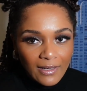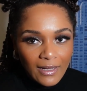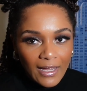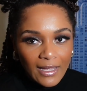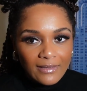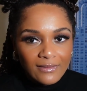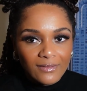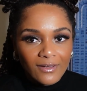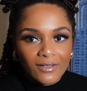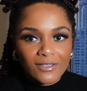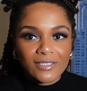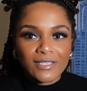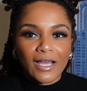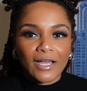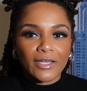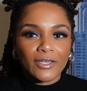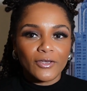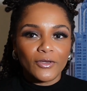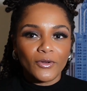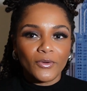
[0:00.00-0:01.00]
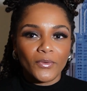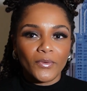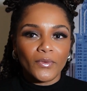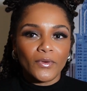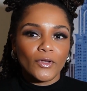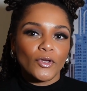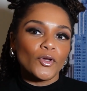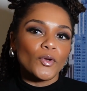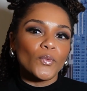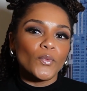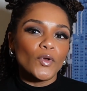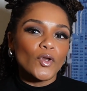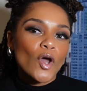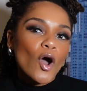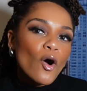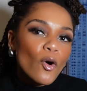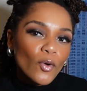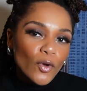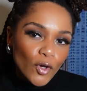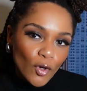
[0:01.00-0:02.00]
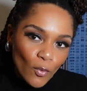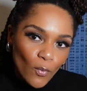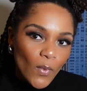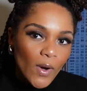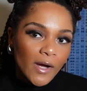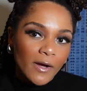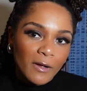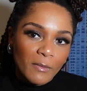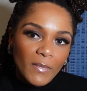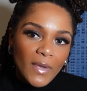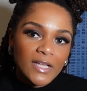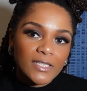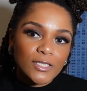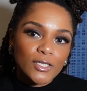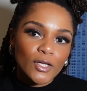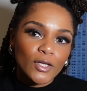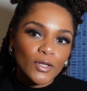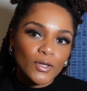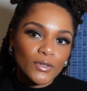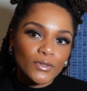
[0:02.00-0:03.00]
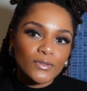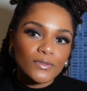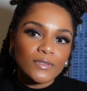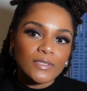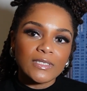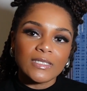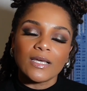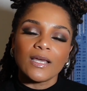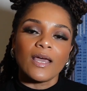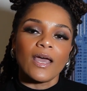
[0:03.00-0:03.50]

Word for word: It looks like you you know you're wearing men's clothes